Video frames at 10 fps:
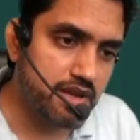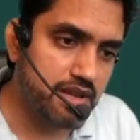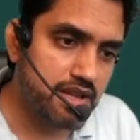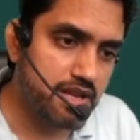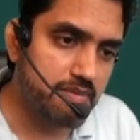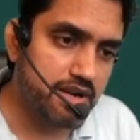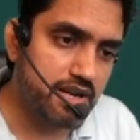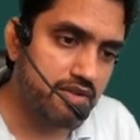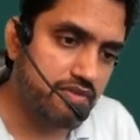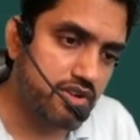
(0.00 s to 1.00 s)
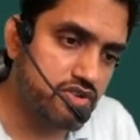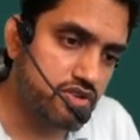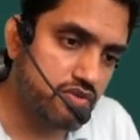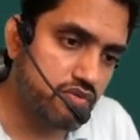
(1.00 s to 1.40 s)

limiting friction